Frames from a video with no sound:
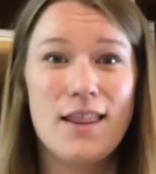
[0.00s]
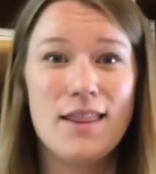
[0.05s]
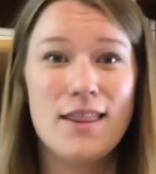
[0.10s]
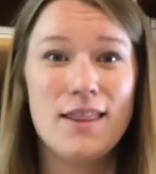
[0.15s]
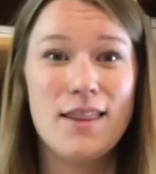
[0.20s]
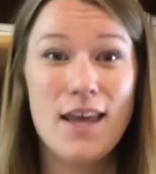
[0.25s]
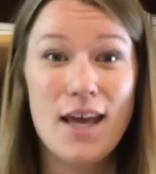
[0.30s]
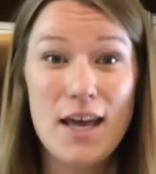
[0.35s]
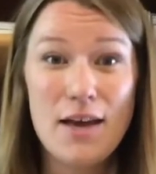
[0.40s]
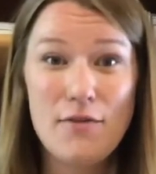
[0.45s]

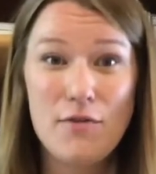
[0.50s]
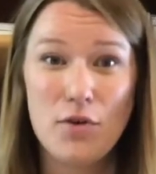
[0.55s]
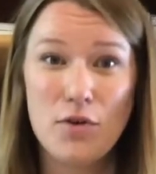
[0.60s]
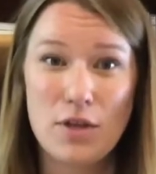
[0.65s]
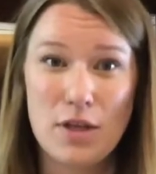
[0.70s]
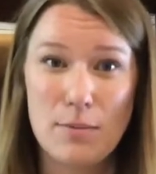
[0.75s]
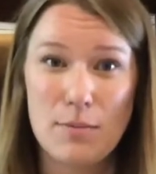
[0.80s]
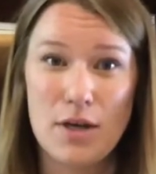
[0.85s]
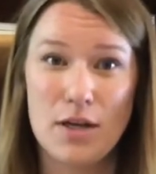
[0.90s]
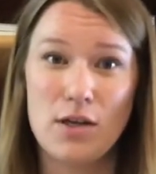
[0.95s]
they have
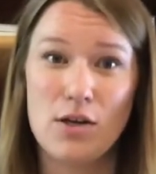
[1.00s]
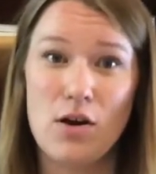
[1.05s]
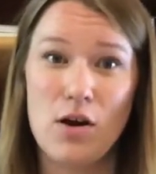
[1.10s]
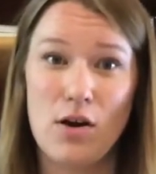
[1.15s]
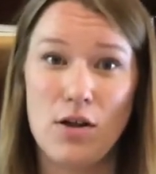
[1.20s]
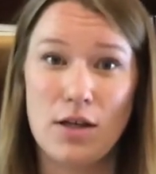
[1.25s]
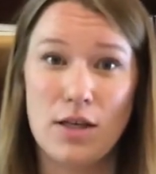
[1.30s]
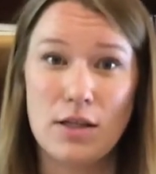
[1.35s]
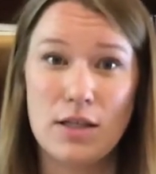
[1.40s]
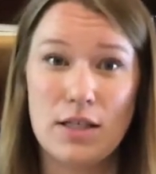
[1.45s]
only been
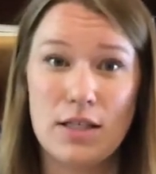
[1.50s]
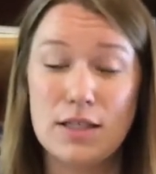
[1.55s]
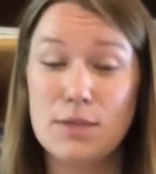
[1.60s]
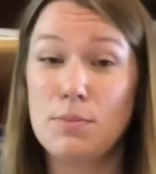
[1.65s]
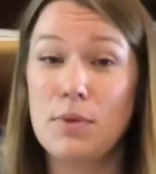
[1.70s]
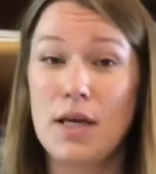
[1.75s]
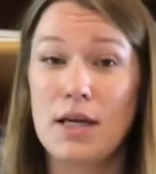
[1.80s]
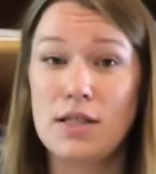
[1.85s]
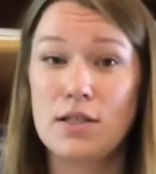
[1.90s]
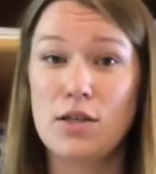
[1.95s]
calling this
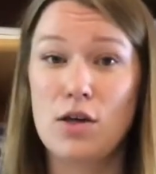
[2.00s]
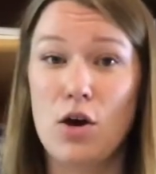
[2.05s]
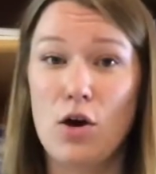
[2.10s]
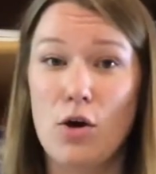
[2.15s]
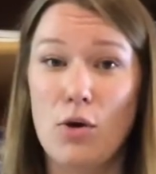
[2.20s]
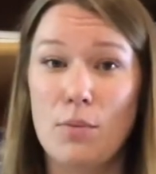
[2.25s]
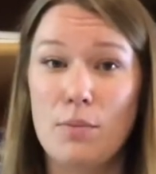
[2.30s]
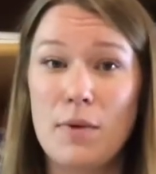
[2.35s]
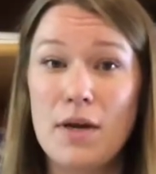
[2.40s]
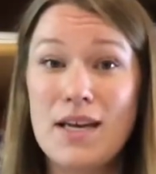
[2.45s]
place home